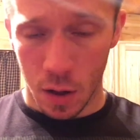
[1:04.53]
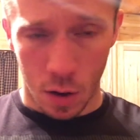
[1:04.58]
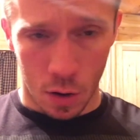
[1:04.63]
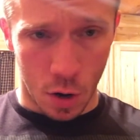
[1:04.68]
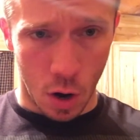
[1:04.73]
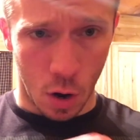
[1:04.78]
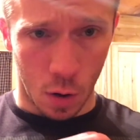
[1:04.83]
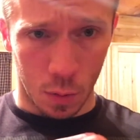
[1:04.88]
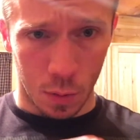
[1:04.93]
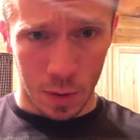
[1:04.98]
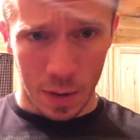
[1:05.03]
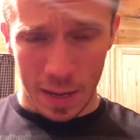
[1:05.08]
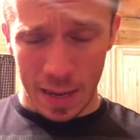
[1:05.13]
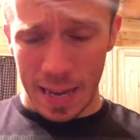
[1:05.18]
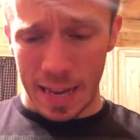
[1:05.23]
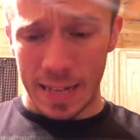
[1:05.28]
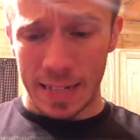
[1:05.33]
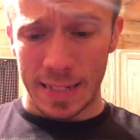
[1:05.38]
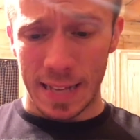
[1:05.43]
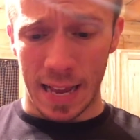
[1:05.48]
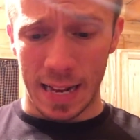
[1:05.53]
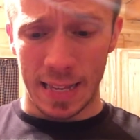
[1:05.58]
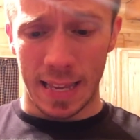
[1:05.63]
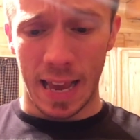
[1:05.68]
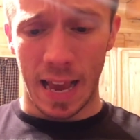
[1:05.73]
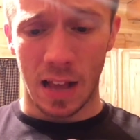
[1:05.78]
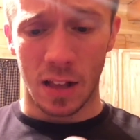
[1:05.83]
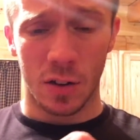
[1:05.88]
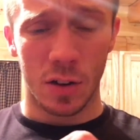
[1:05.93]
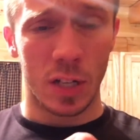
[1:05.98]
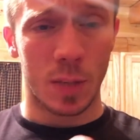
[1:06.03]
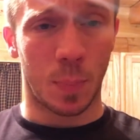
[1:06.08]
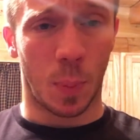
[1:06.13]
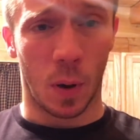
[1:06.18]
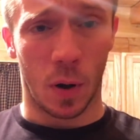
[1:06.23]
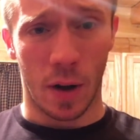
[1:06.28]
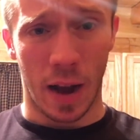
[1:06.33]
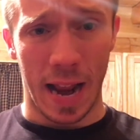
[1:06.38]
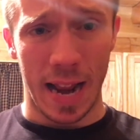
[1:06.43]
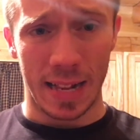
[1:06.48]
No, 10 calories
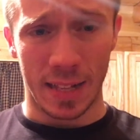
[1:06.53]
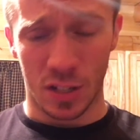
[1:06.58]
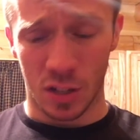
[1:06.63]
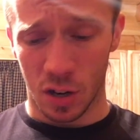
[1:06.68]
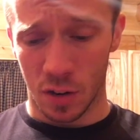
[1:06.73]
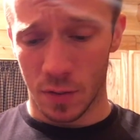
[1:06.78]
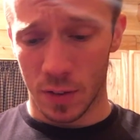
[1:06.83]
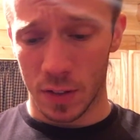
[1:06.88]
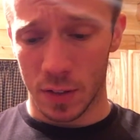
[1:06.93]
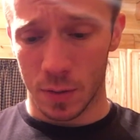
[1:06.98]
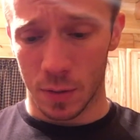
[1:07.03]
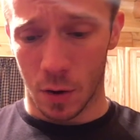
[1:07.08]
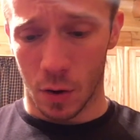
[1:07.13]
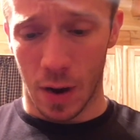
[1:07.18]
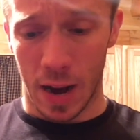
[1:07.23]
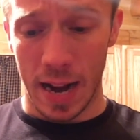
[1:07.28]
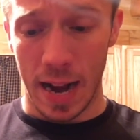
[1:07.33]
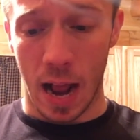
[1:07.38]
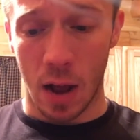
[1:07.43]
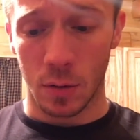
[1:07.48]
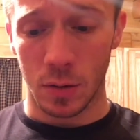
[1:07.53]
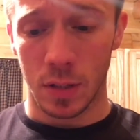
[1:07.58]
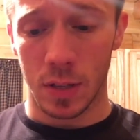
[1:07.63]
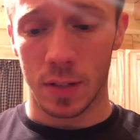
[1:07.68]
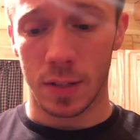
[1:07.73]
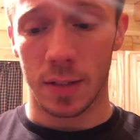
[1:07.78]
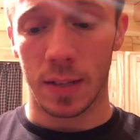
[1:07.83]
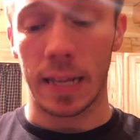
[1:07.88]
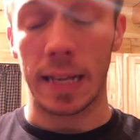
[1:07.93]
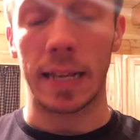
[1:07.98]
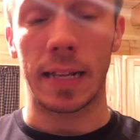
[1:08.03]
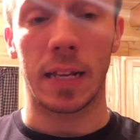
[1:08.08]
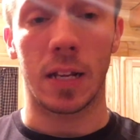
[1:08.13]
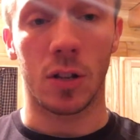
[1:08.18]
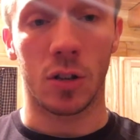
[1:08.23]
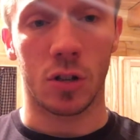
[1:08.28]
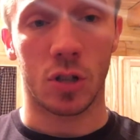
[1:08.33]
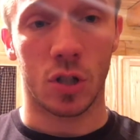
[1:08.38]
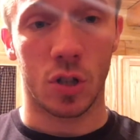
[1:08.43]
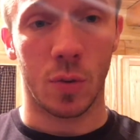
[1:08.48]
per 8 servings or 8 ounces.
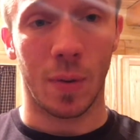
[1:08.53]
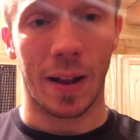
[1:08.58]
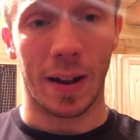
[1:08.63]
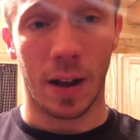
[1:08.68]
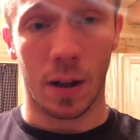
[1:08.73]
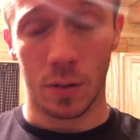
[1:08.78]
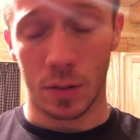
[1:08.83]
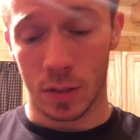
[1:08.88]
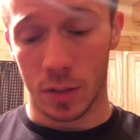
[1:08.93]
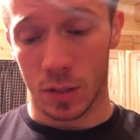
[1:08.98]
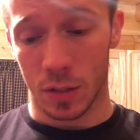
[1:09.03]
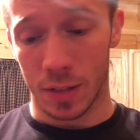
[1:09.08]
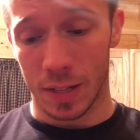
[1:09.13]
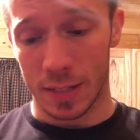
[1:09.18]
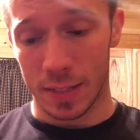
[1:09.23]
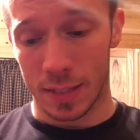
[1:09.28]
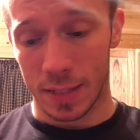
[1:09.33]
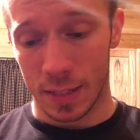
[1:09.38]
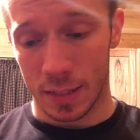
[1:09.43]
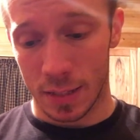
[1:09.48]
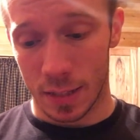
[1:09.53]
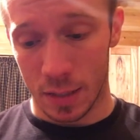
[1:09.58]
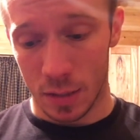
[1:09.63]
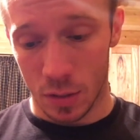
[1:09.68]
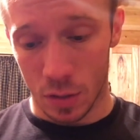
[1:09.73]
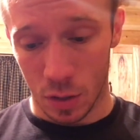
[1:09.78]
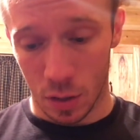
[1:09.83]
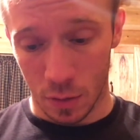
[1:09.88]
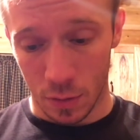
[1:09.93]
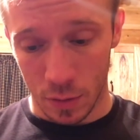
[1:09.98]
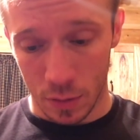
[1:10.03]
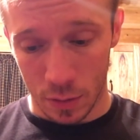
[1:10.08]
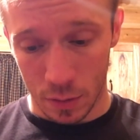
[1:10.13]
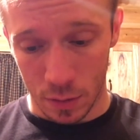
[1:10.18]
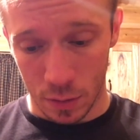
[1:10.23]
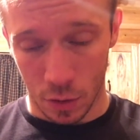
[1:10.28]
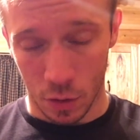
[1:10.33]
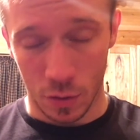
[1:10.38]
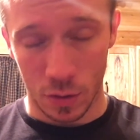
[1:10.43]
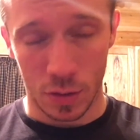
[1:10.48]
And there's 2 8 ounces, so that's 16
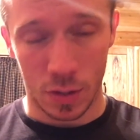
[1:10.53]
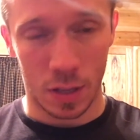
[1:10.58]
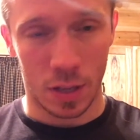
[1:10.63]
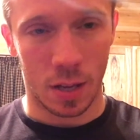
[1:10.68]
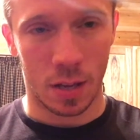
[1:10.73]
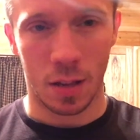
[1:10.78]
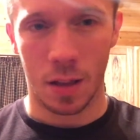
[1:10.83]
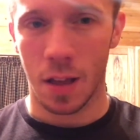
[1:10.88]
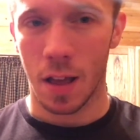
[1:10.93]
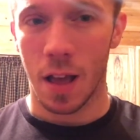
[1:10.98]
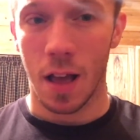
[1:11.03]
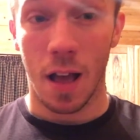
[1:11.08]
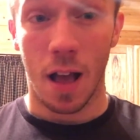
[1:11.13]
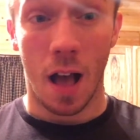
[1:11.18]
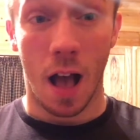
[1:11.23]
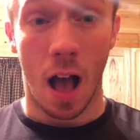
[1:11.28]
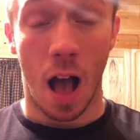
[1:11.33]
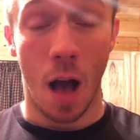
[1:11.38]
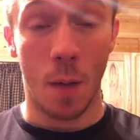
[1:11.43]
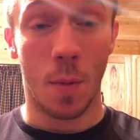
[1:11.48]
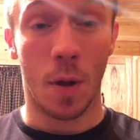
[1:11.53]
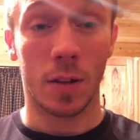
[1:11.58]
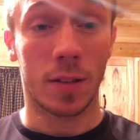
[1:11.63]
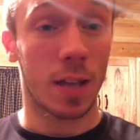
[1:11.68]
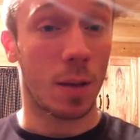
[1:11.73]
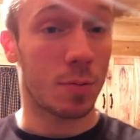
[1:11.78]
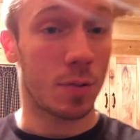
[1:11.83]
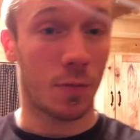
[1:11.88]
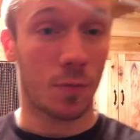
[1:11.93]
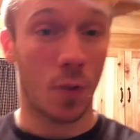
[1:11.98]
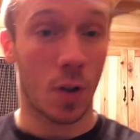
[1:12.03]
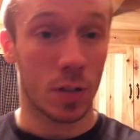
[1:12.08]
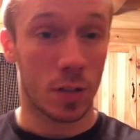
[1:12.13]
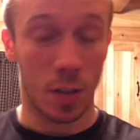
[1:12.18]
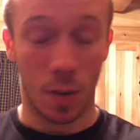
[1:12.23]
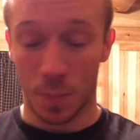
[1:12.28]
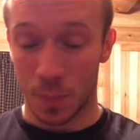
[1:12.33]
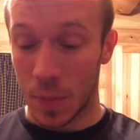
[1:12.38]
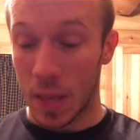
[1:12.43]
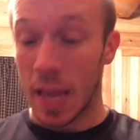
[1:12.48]
servings. I'm all types of fucked
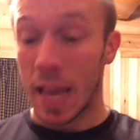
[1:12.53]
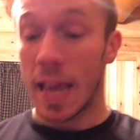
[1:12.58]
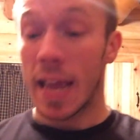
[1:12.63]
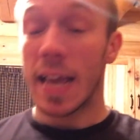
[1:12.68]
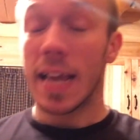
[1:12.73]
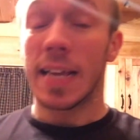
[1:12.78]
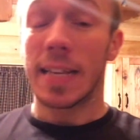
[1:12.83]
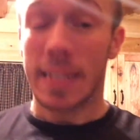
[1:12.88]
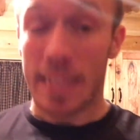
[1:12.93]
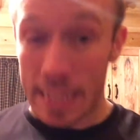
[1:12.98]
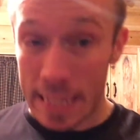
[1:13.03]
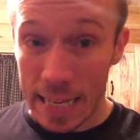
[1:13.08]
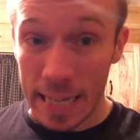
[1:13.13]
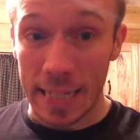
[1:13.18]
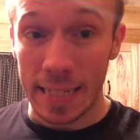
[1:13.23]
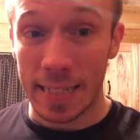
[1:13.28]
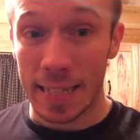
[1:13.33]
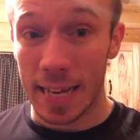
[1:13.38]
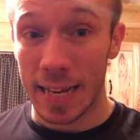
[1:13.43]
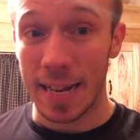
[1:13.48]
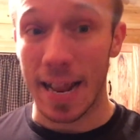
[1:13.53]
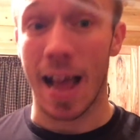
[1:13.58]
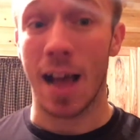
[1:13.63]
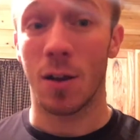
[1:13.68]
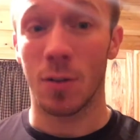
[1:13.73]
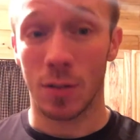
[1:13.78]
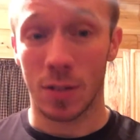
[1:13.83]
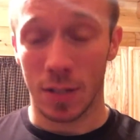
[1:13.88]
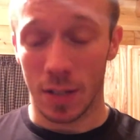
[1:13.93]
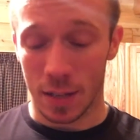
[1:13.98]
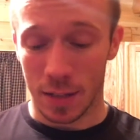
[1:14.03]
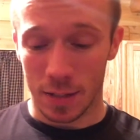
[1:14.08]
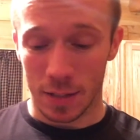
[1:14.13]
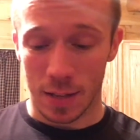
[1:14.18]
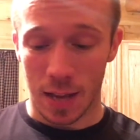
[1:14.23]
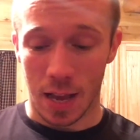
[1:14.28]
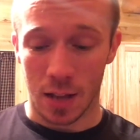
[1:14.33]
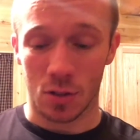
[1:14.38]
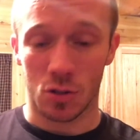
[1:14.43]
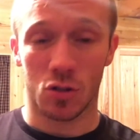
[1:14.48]
up. 16 ounces
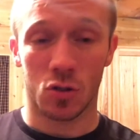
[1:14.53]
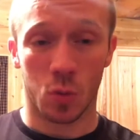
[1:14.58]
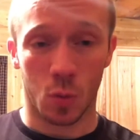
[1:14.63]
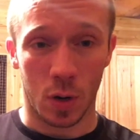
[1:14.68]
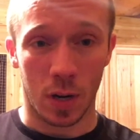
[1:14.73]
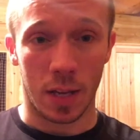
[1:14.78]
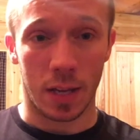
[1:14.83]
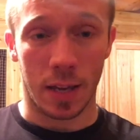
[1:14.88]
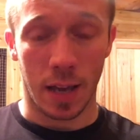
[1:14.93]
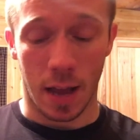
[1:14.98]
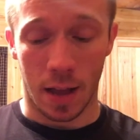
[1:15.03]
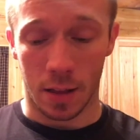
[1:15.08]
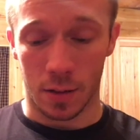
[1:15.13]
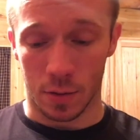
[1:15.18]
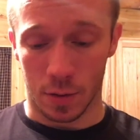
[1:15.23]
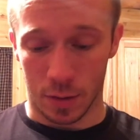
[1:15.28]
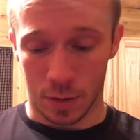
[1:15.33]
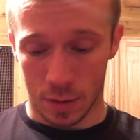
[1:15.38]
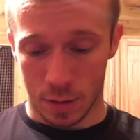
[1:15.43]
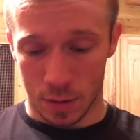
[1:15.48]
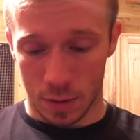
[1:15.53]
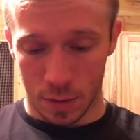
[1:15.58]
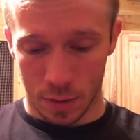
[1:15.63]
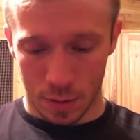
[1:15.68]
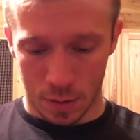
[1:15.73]
has 20 calories.